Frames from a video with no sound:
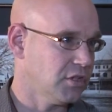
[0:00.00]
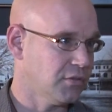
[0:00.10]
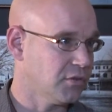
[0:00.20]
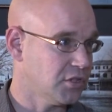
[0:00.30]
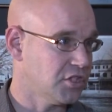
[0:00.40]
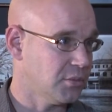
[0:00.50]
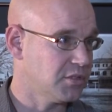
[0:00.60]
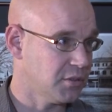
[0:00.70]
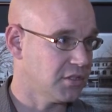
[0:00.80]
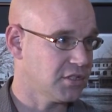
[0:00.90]
a gym
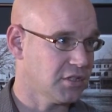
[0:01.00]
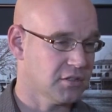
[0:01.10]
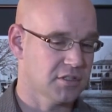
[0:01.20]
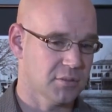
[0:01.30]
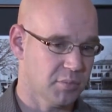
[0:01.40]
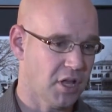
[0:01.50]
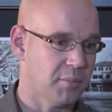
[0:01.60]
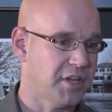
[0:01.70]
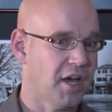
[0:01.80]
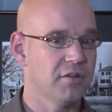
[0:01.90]
to
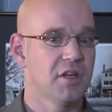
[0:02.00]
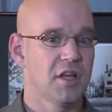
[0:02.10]
plop down.